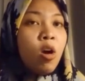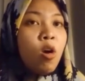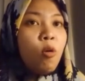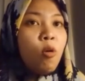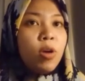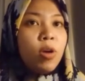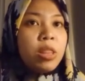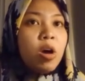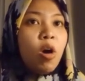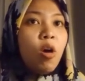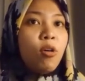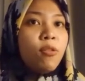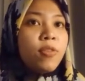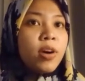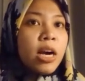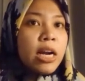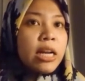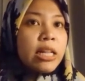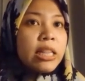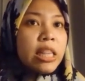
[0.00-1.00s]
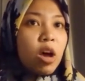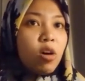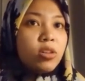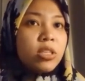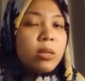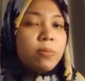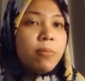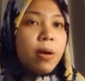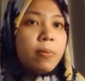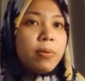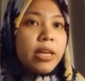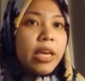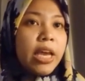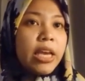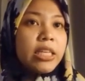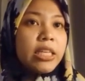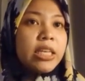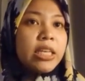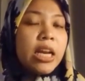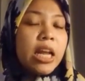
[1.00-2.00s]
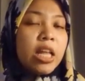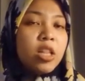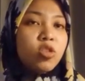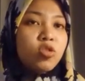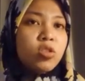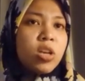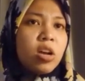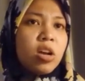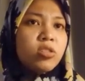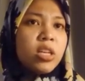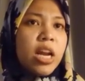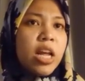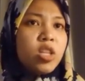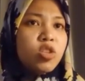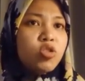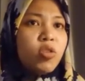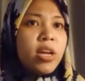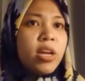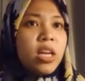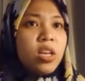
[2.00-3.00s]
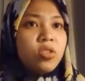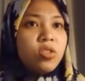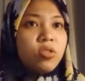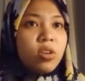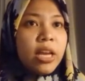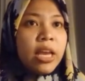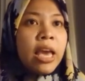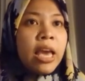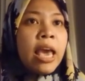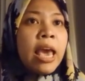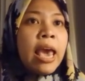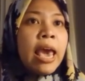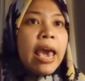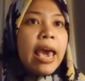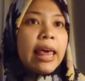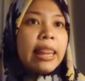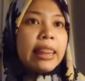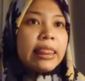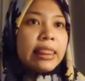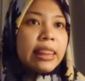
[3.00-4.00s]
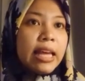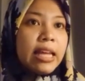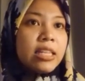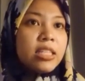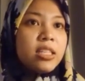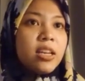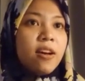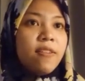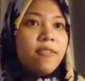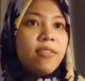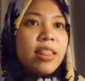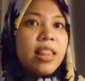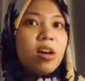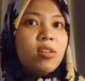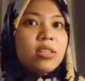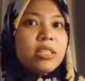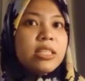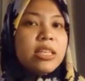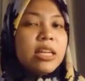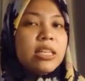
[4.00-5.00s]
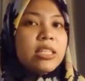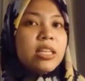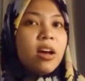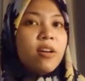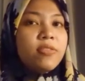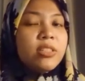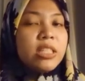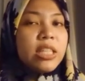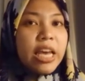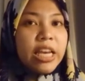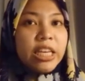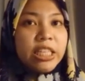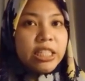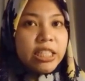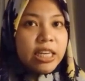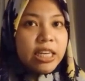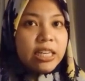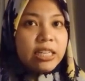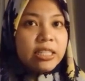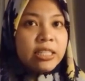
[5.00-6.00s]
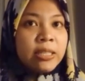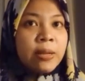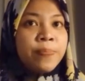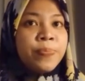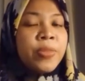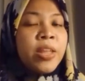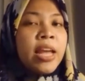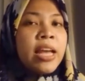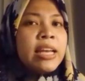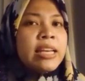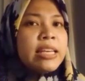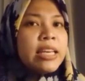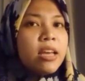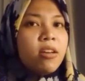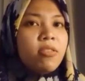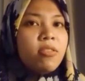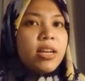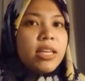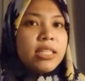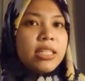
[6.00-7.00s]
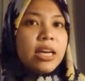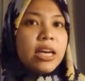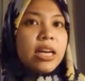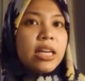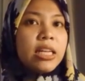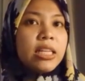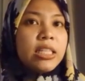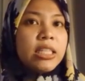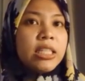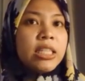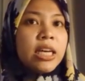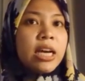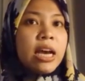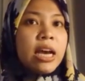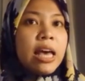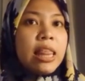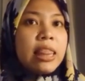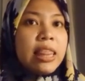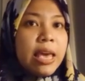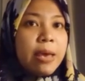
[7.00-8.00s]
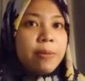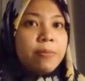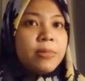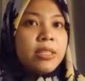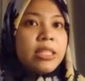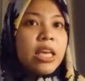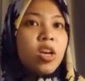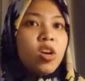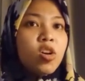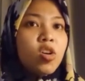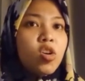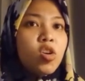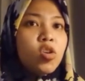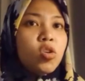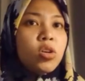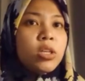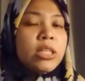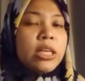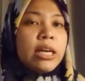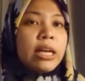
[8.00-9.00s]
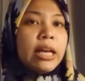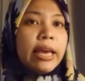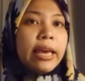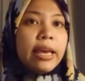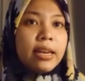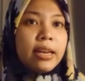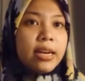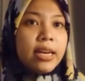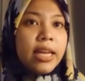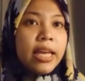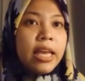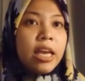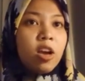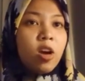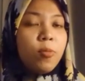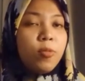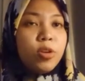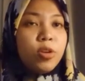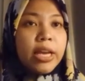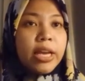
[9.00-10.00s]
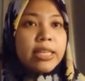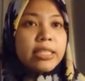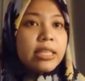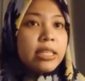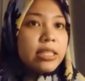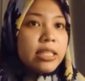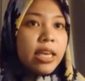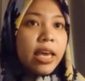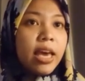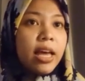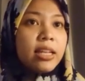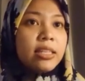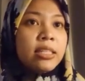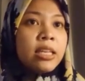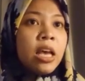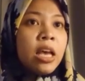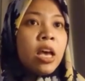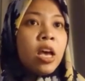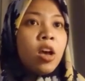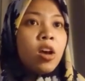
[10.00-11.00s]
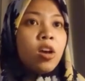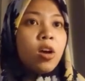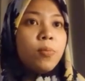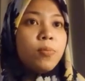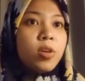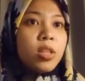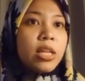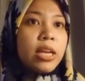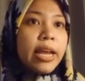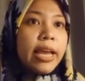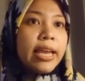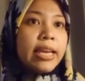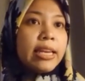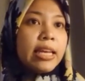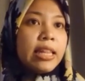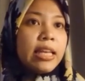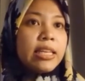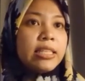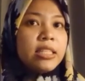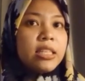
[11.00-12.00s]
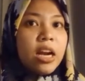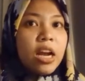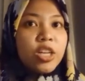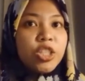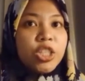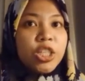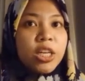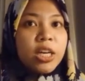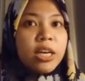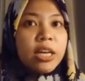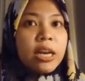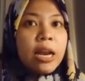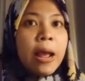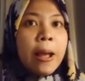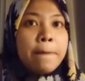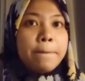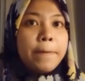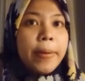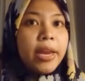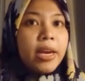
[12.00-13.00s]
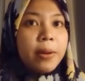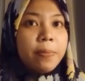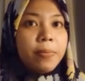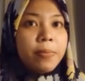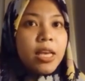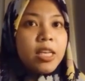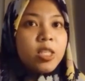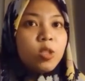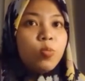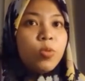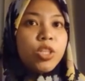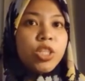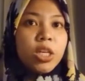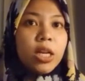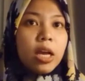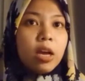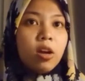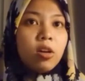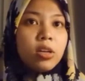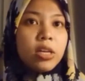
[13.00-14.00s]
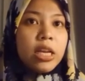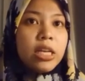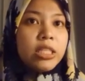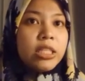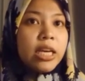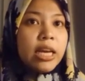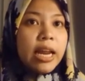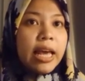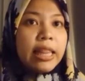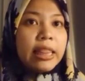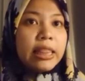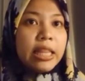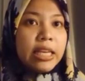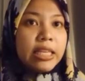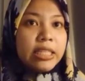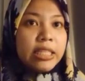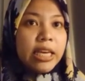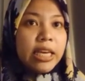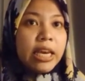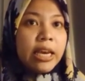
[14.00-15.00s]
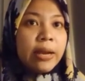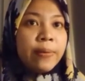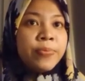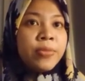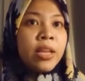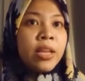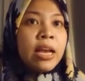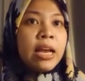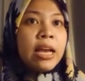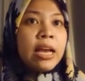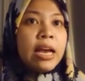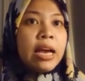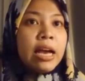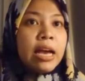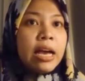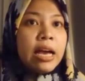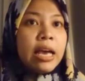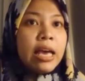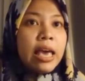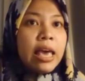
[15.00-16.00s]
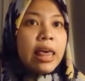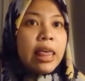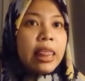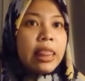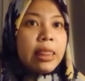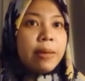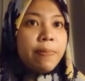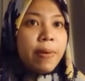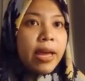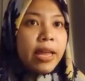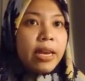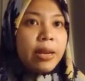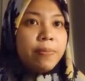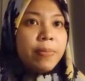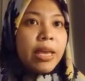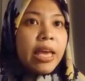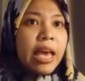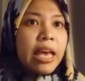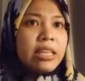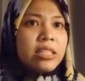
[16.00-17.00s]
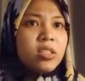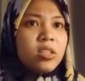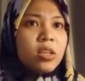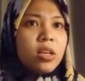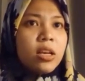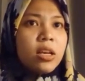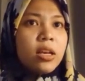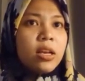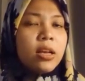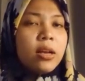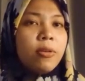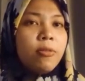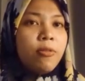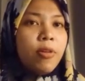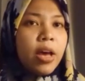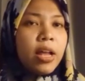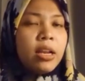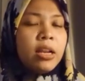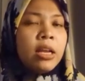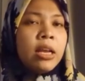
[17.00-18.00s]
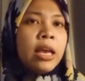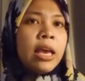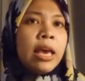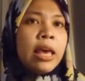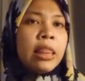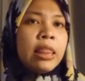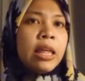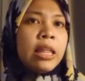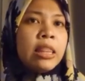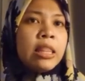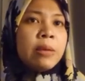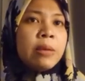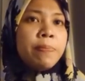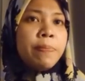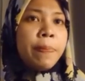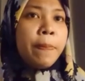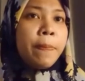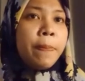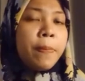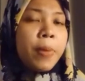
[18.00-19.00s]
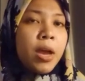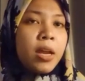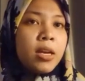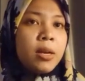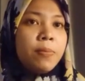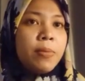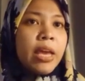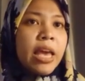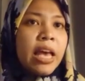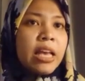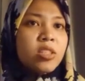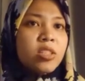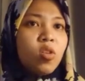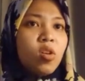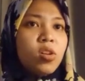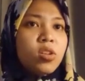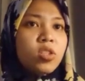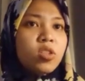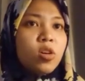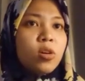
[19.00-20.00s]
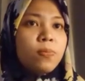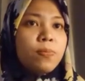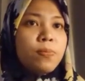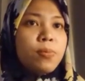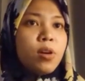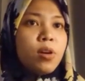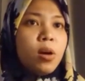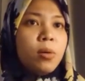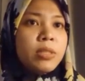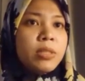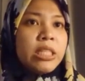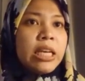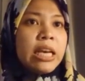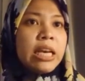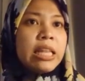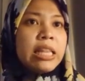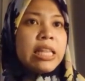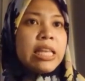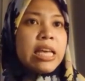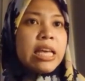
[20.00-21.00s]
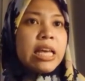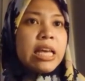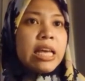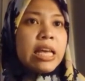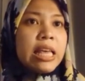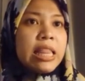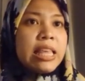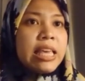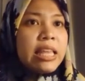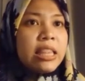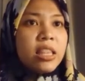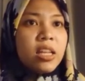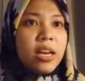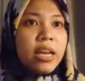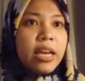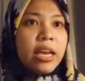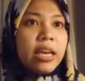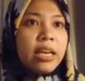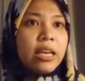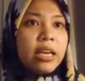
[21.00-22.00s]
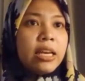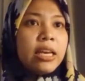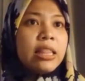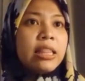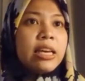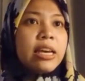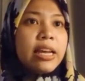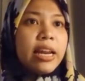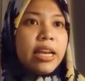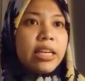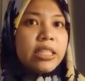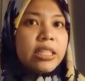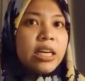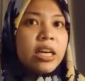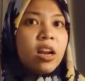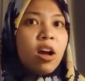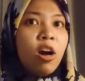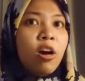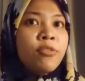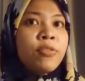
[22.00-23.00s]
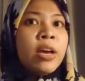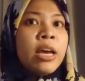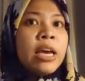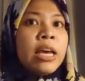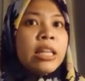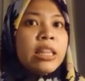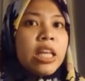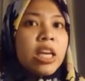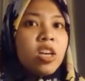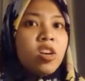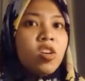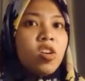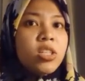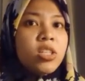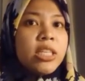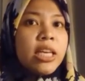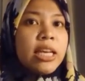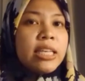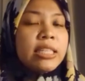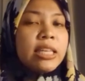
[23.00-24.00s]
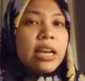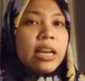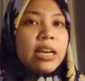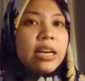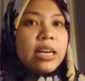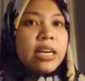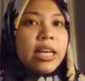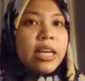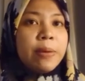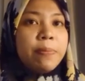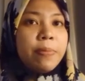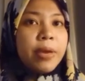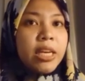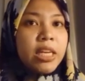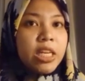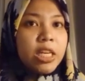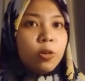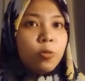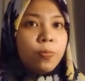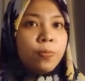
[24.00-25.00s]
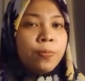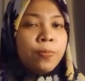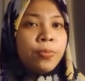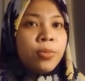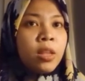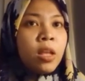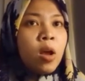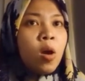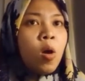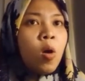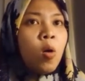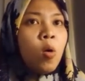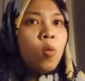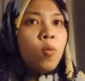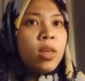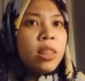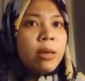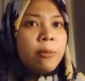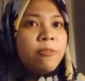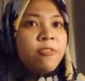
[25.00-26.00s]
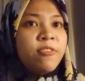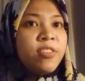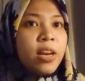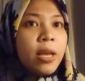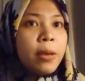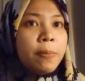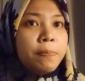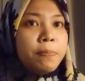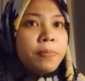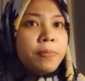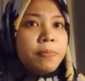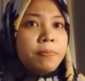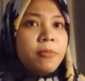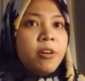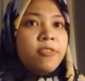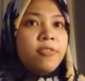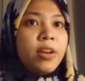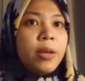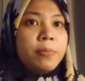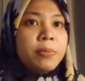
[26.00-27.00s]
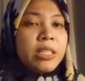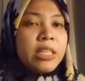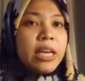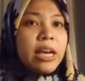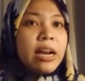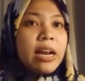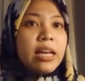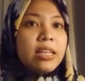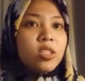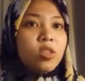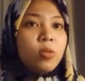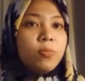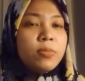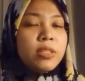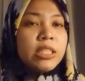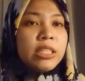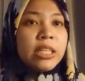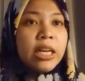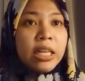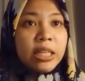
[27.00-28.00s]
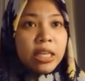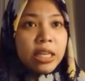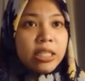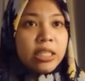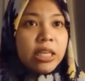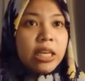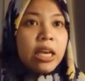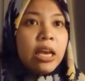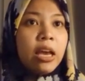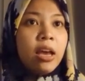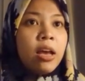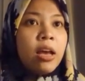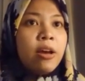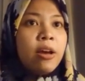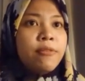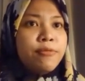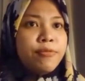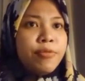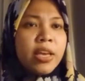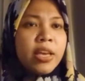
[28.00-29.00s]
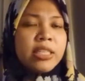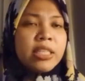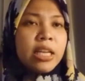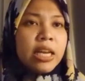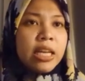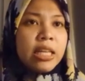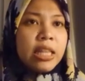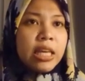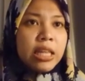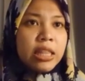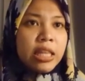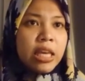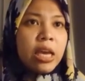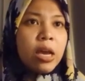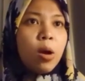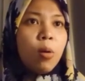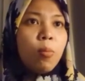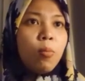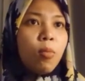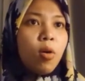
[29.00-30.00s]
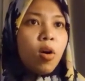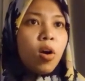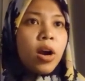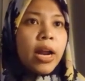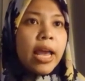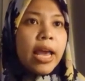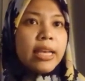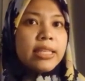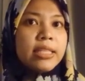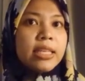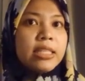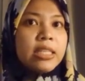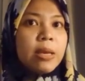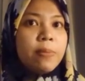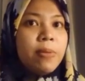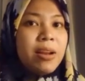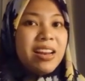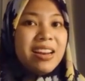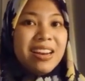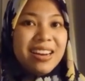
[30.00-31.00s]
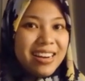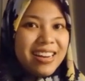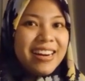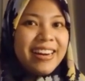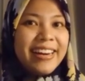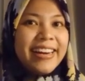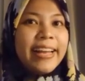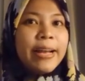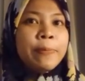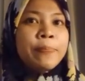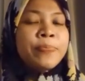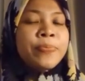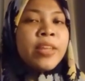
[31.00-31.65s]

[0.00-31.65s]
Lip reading: with over 1,000 publications in 2023 and tens of thousands of stations. Key research themes include e-learning, communication skills, computer-aided instruction, pandemic speech recognition, and teaching. Uh, the pandemic has well, and then the pandemic has also prompted the integration of technology as a learning medium with a flipped classroom strategy, facilitating more accessible learning.